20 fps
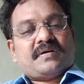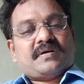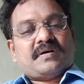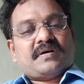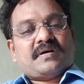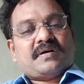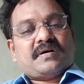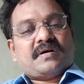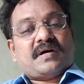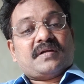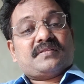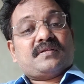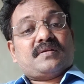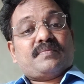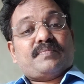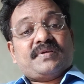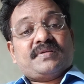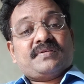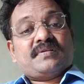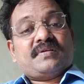Arthur
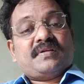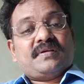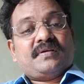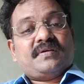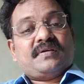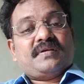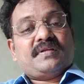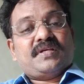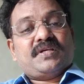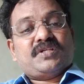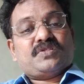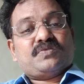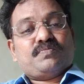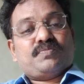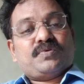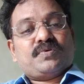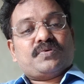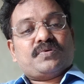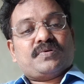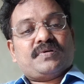Bentley, in his
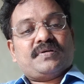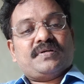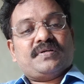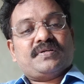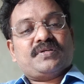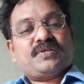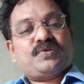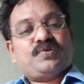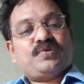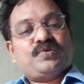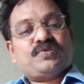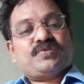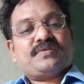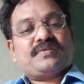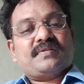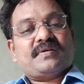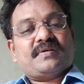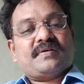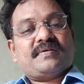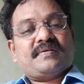book, introduced
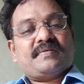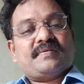the